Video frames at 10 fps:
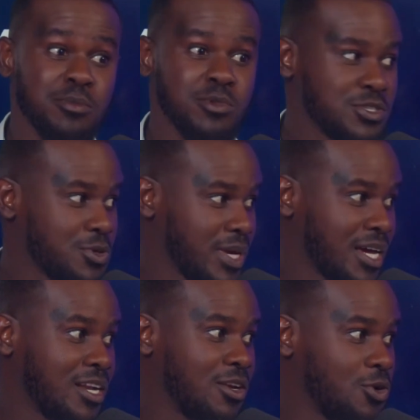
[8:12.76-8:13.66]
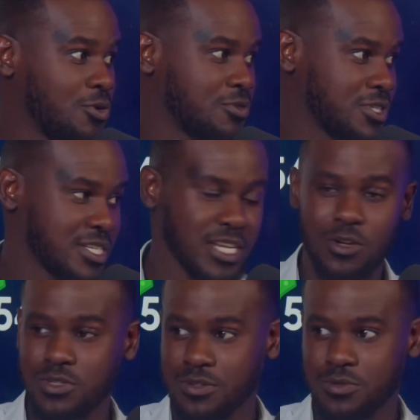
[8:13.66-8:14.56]
same reason we had low voter
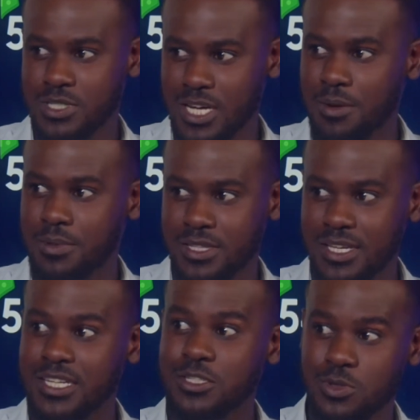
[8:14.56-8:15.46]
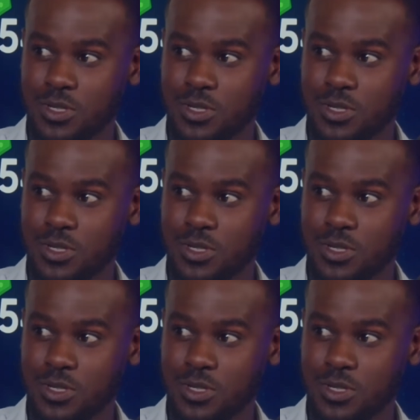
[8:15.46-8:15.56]
turnout and voter apathy in